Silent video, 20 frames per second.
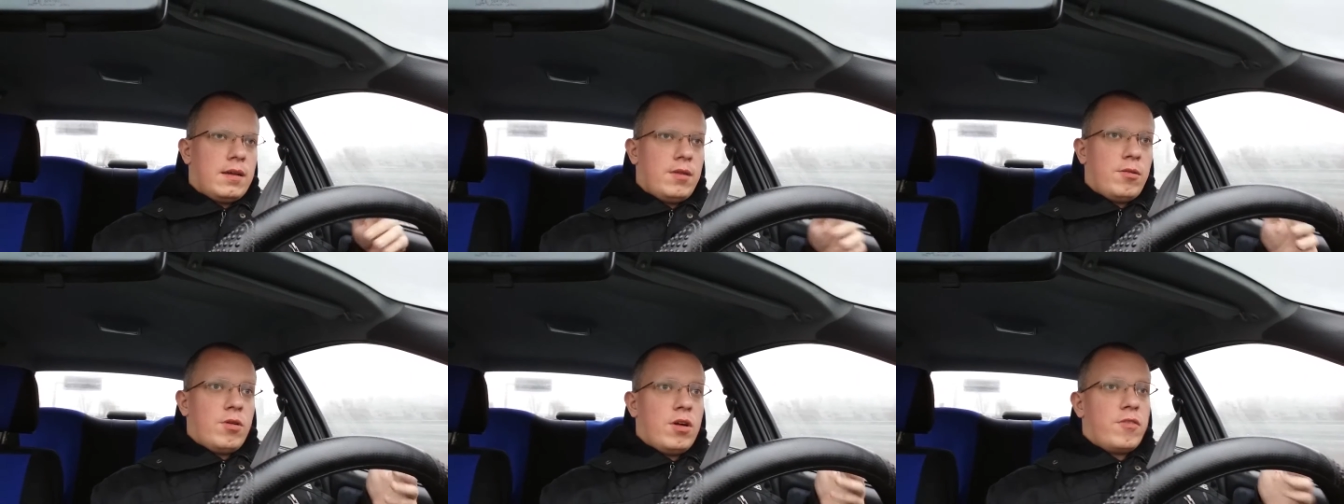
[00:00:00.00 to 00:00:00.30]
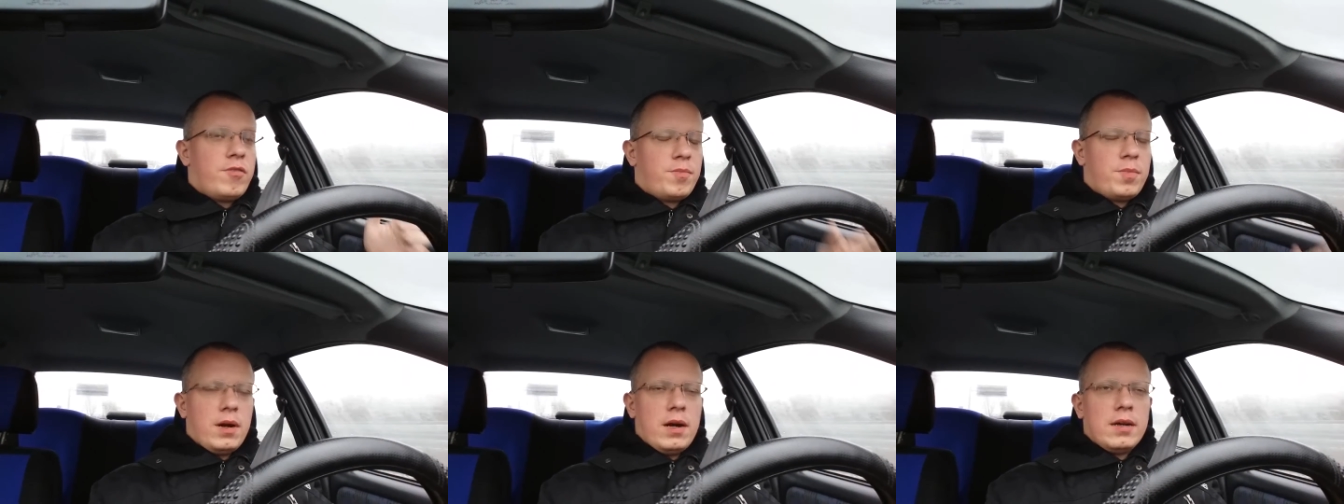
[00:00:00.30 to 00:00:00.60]
You
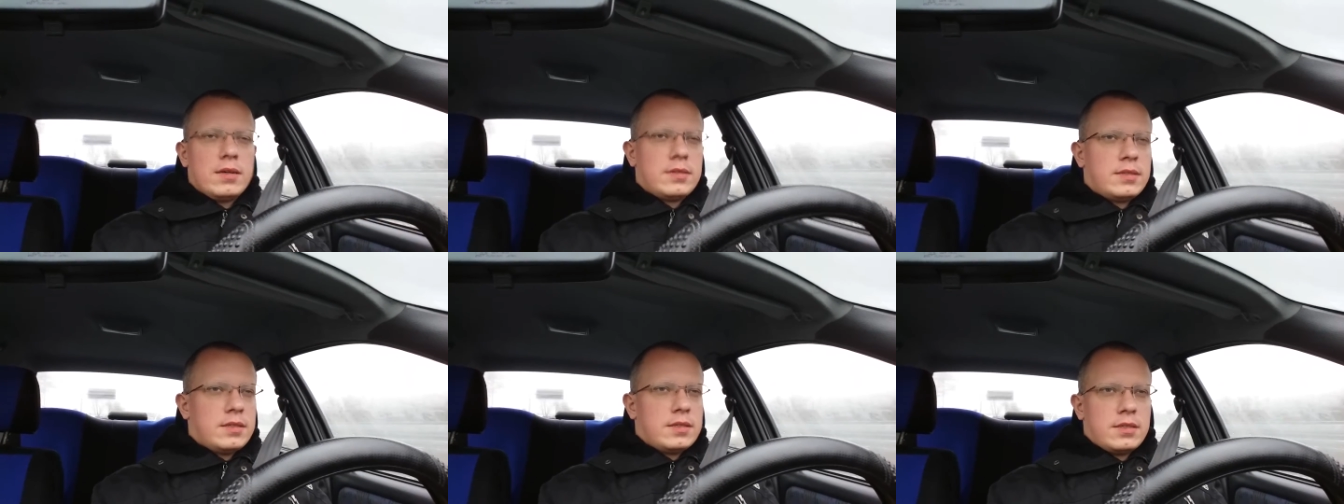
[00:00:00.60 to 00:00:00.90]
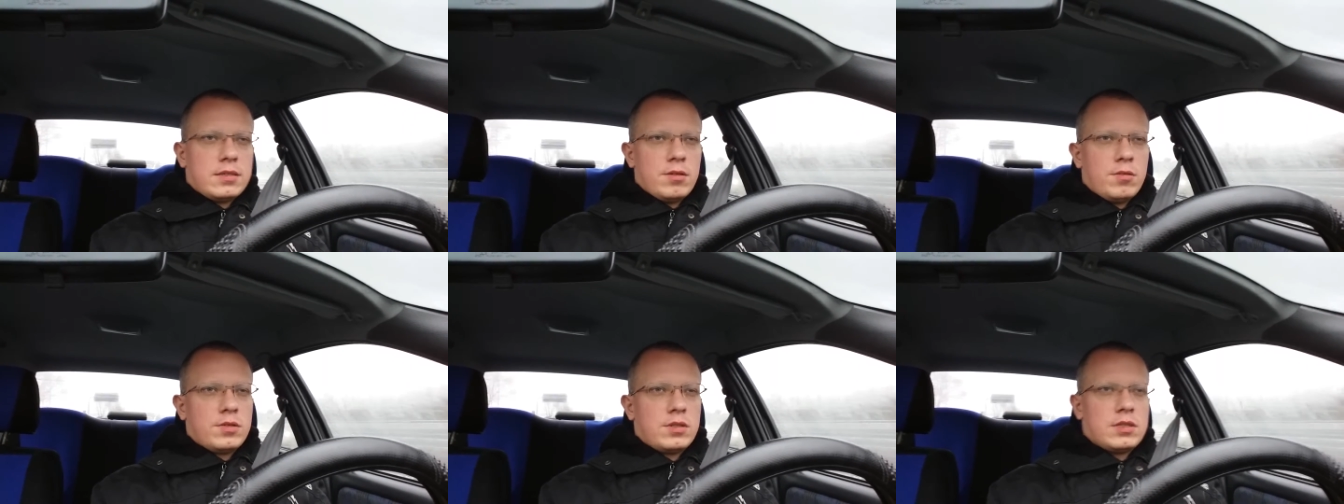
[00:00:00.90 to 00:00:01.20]
have buses,
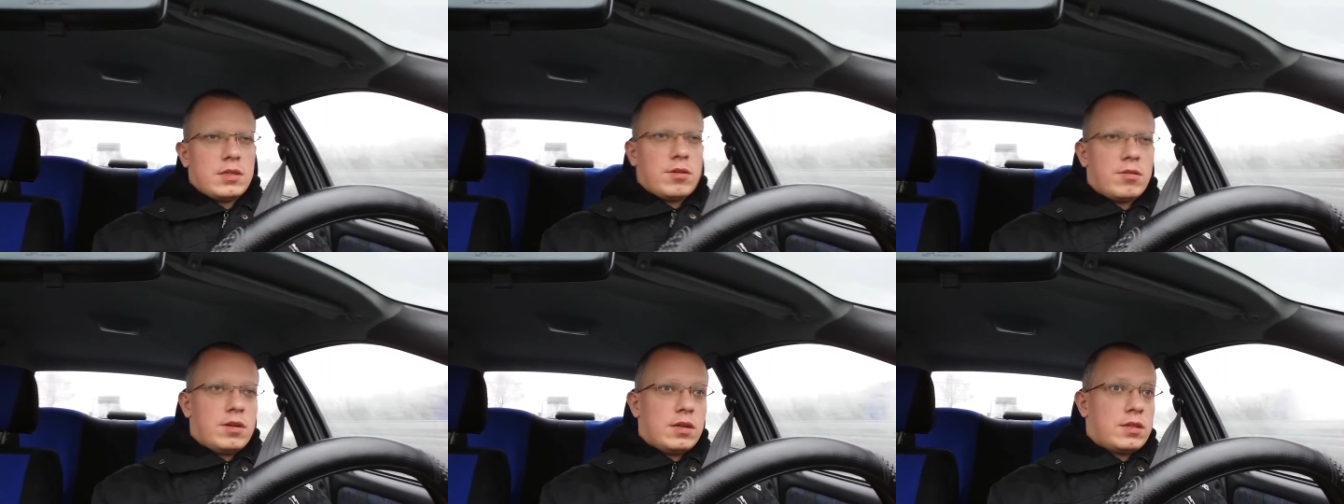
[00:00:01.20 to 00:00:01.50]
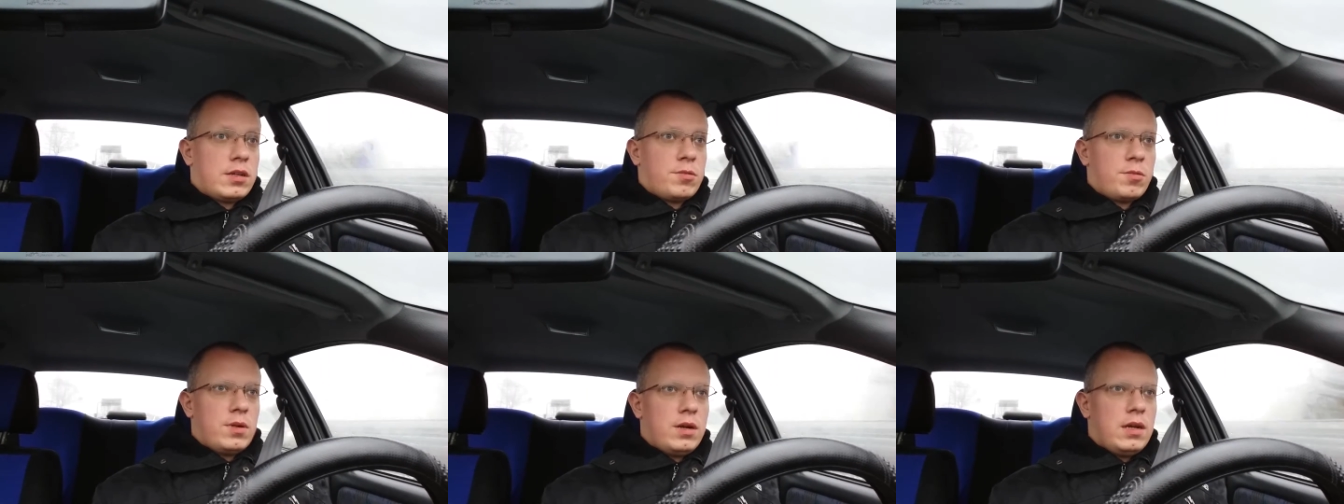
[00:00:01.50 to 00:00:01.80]
so it's
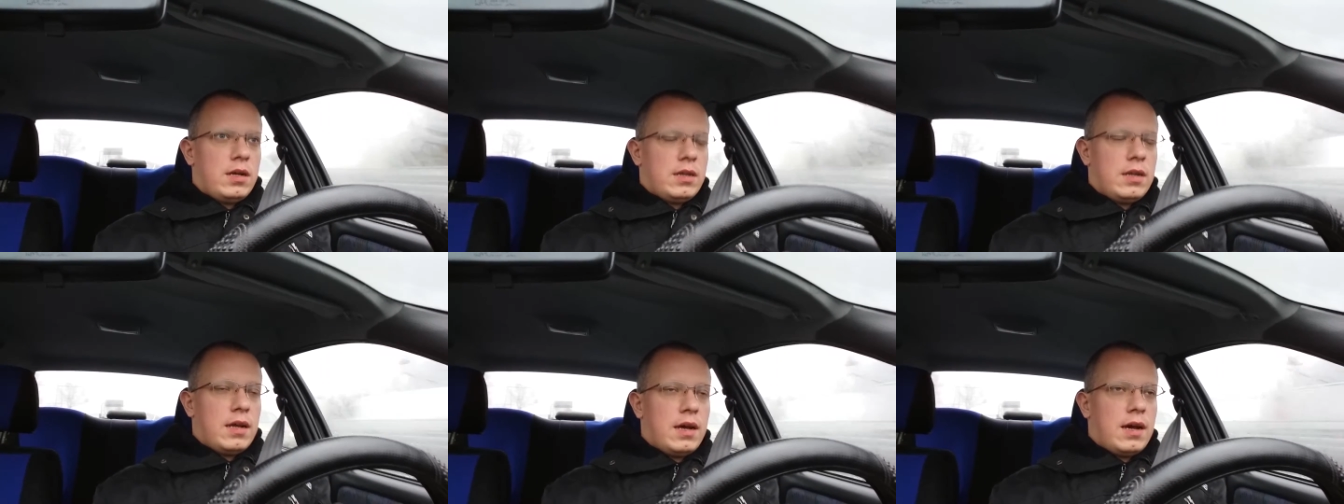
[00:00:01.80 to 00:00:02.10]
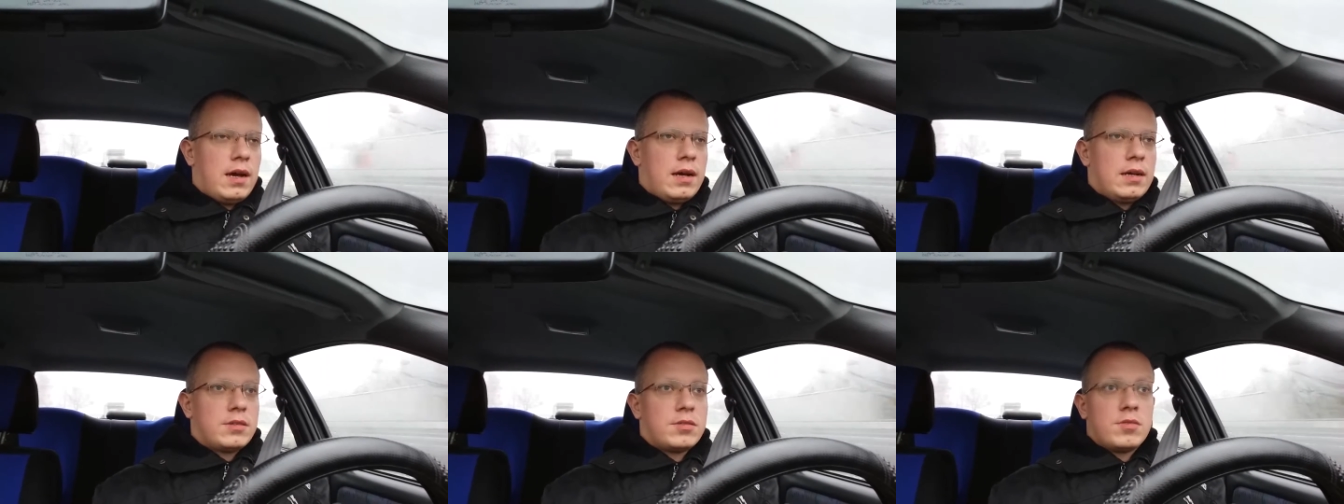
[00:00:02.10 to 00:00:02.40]
connected really
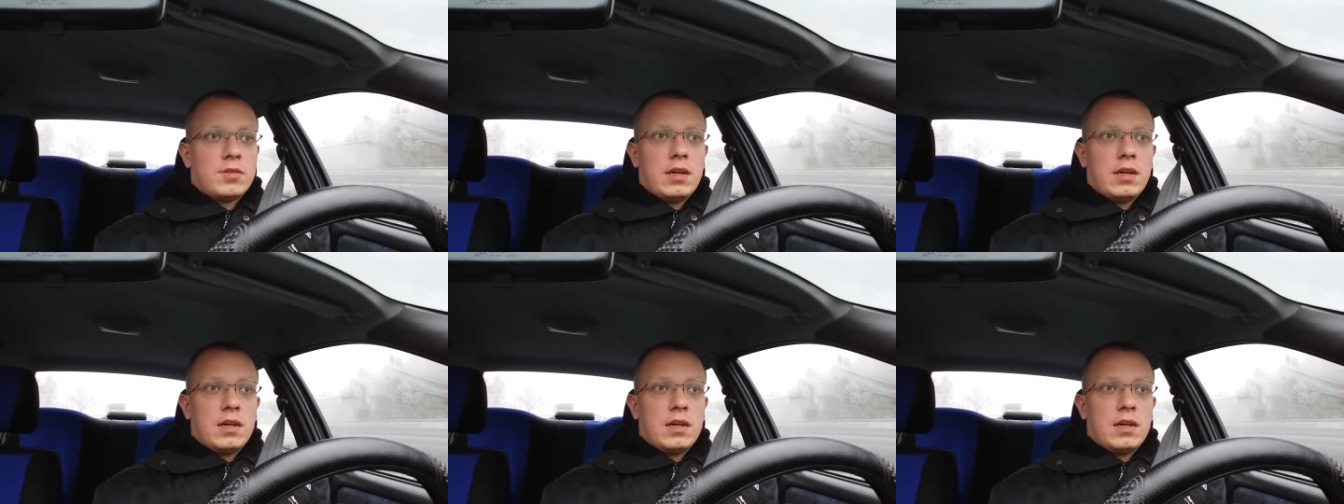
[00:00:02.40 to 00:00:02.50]
nice.